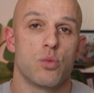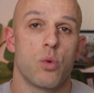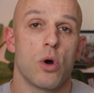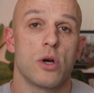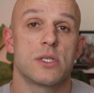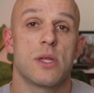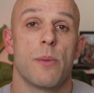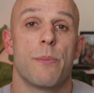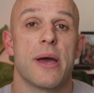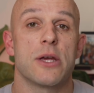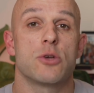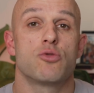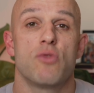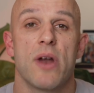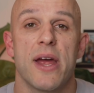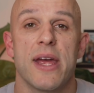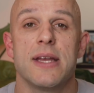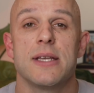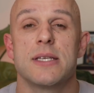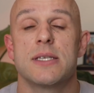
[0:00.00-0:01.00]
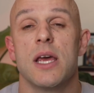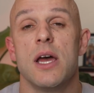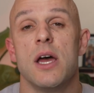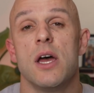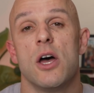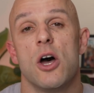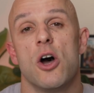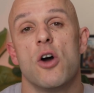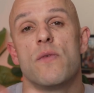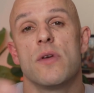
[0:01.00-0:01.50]
What's the best rates
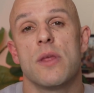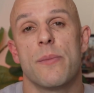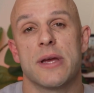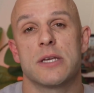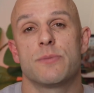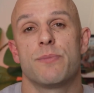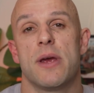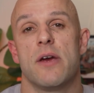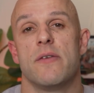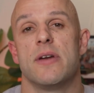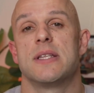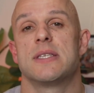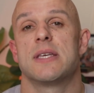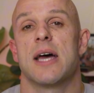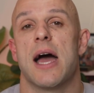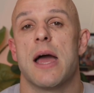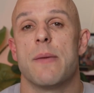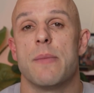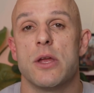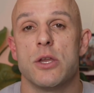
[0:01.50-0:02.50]
over the best period of time?